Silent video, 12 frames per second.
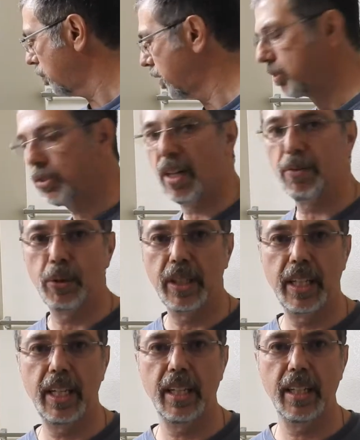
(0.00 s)
gives off when you
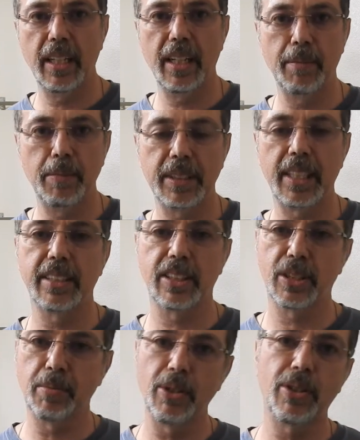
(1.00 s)
heat it up sets the
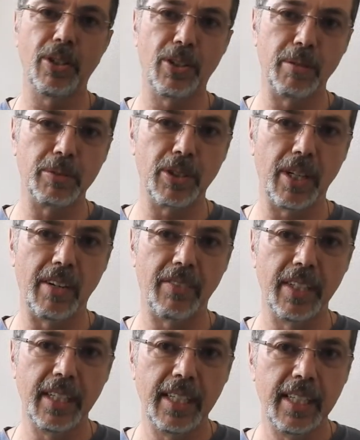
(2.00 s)
smoke alarms off.
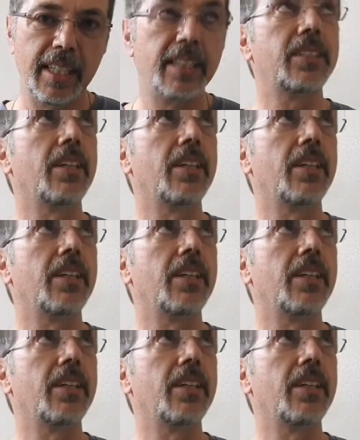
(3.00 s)
So